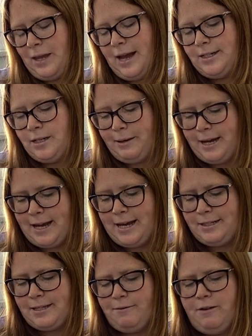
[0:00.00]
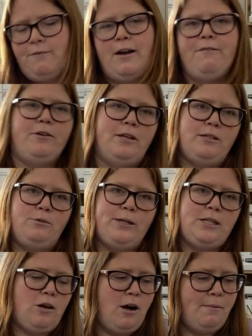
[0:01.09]
I did pay 8.75 for this
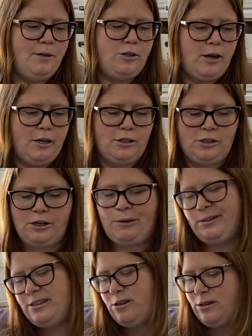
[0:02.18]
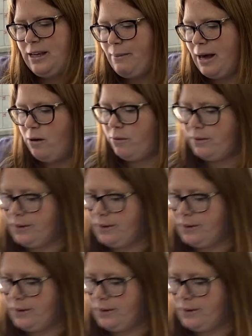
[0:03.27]
retail arbitrage so it's only about